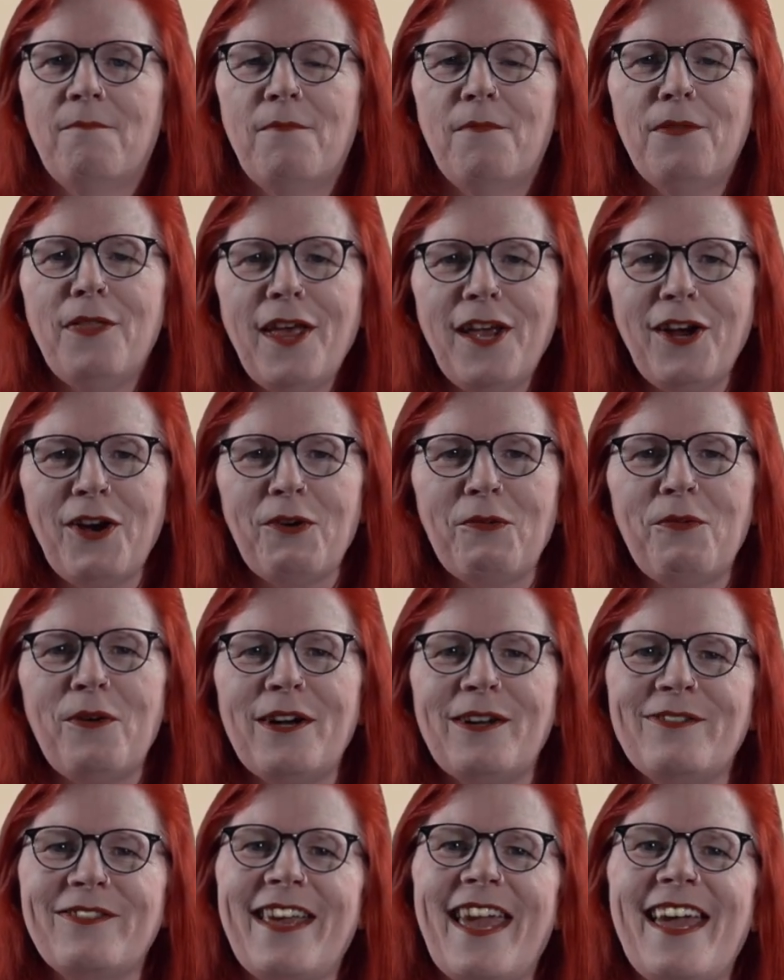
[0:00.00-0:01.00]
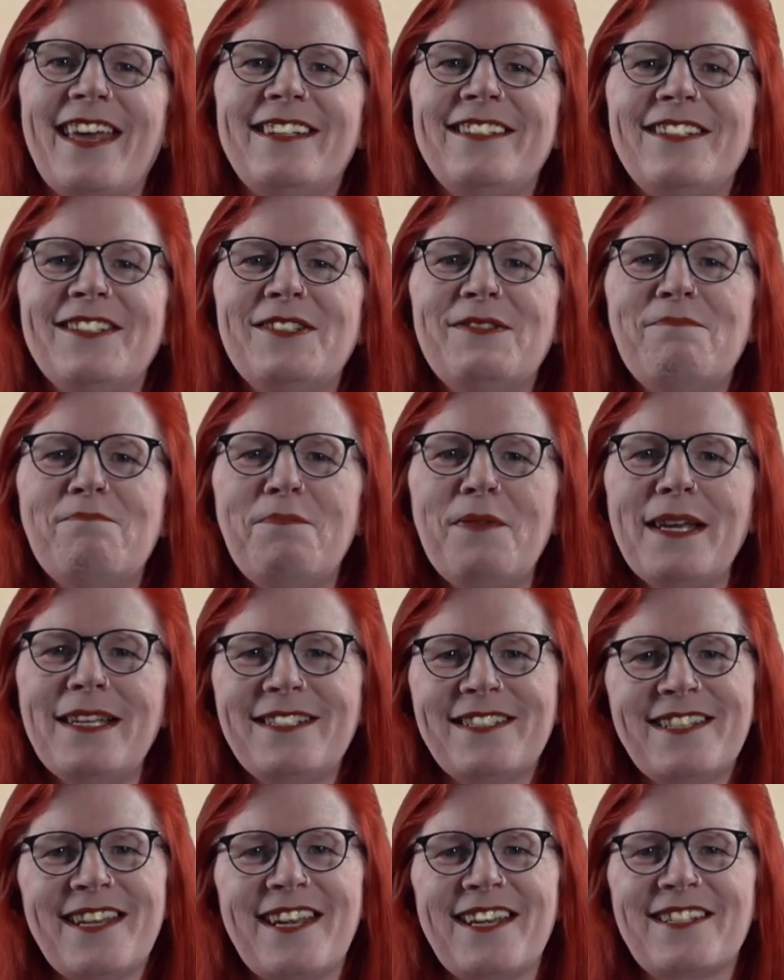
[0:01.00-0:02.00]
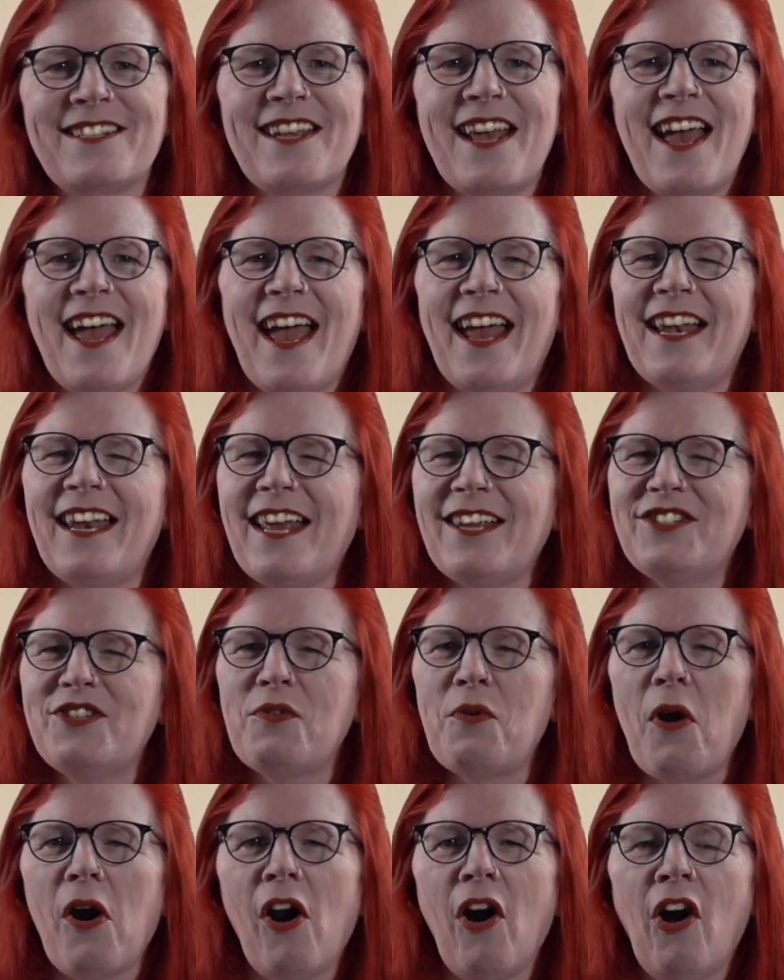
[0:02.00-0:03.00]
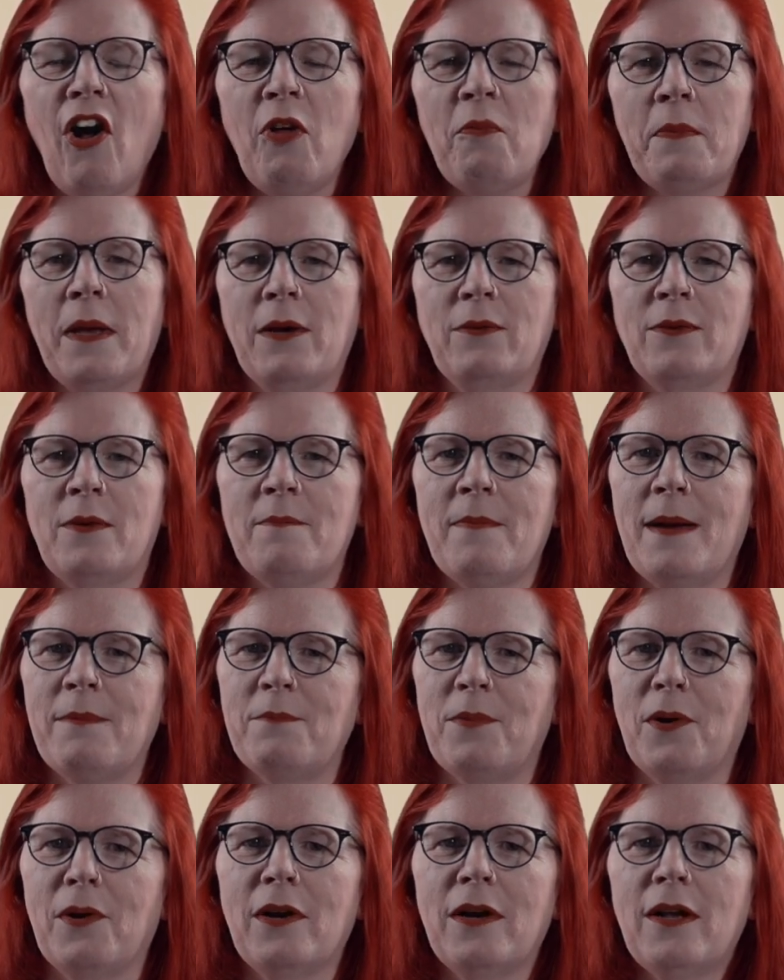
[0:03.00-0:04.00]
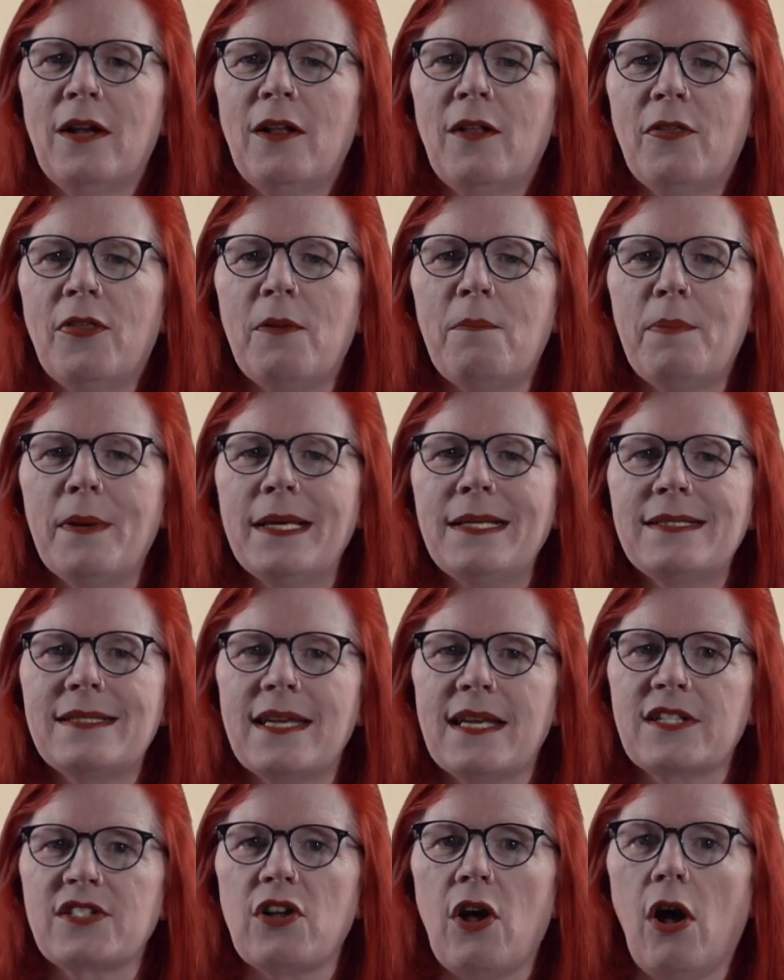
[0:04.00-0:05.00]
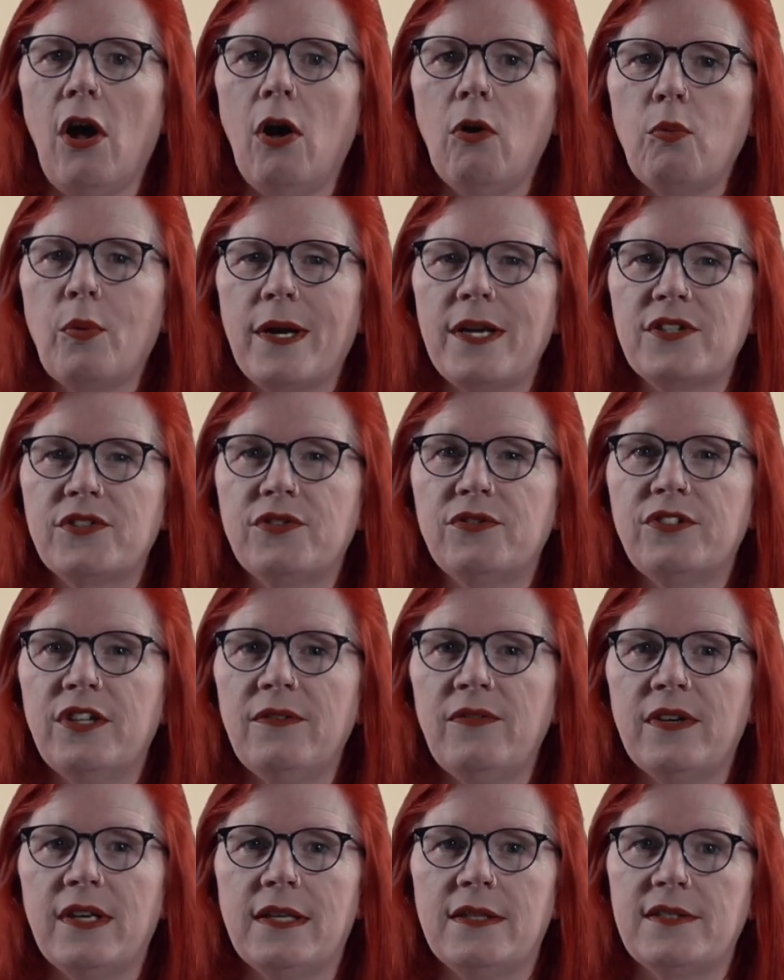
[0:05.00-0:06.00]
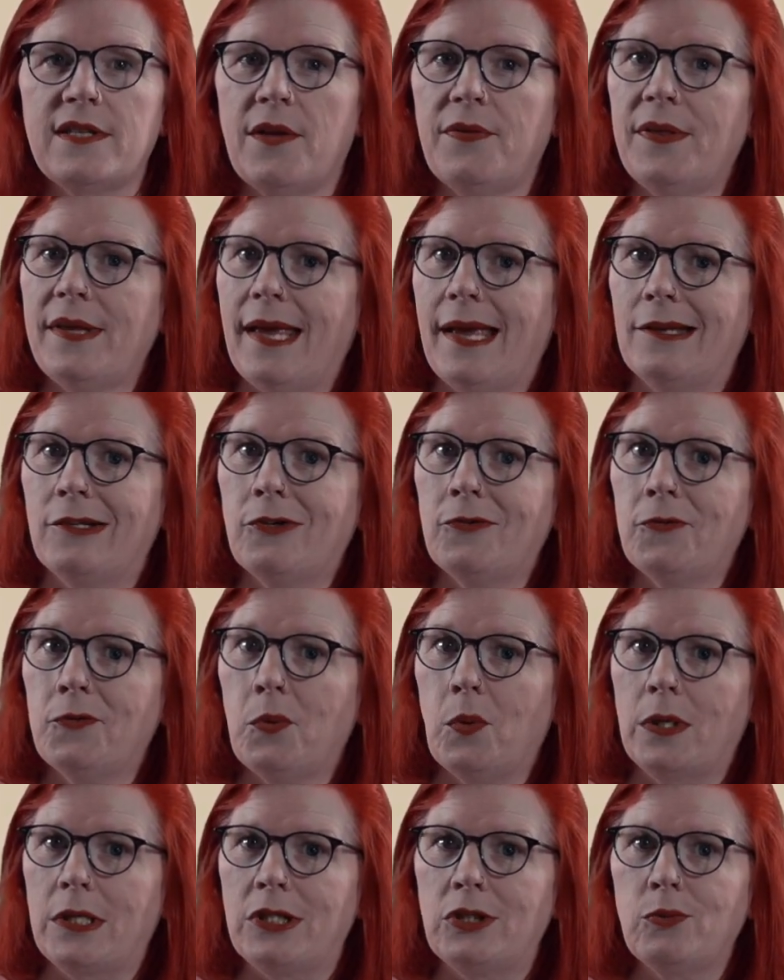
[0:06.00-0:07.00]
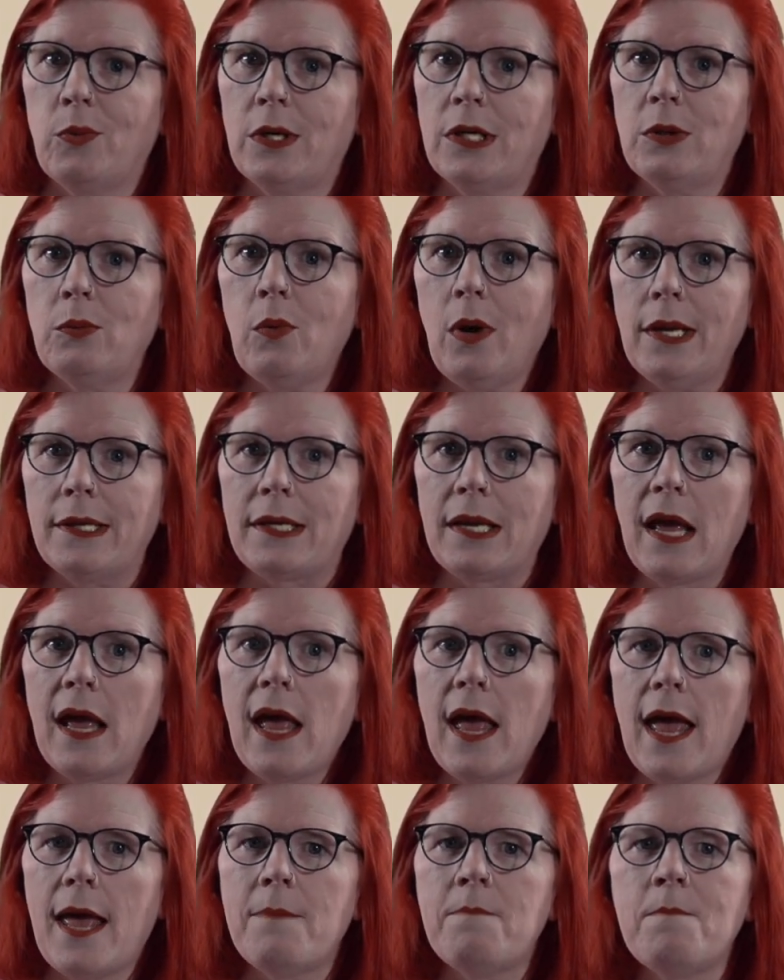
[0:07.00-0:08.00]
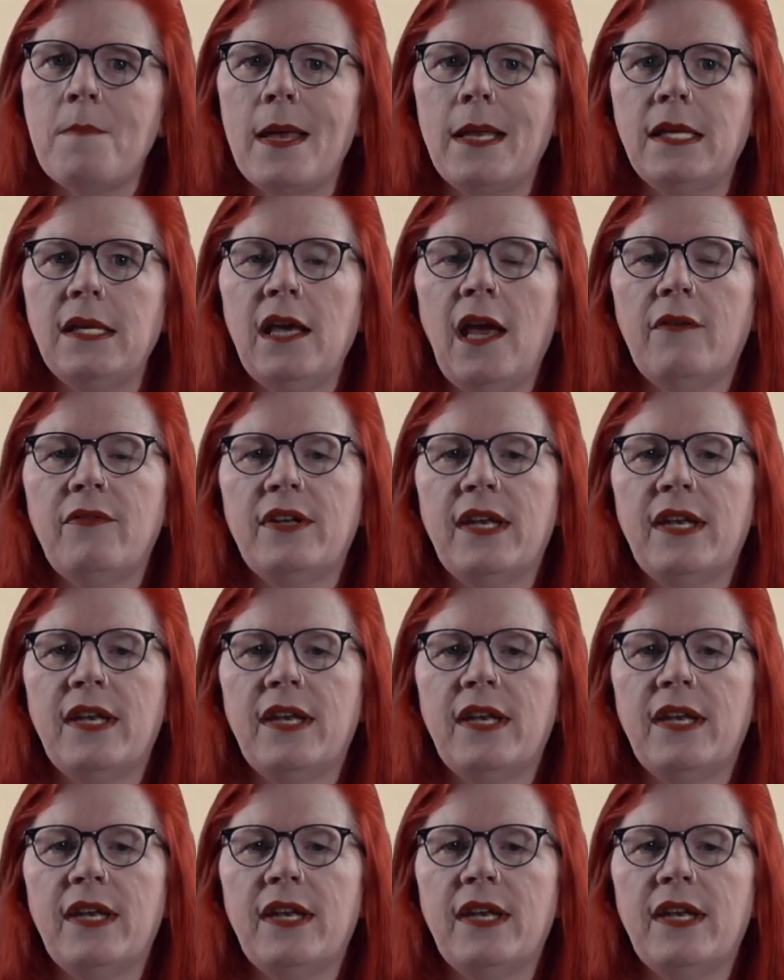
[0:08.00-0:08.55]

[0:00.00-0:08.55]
They are one of Canada's big six, and as you all may remember, the Big Six all raised their dividends at the end of 2021, and many have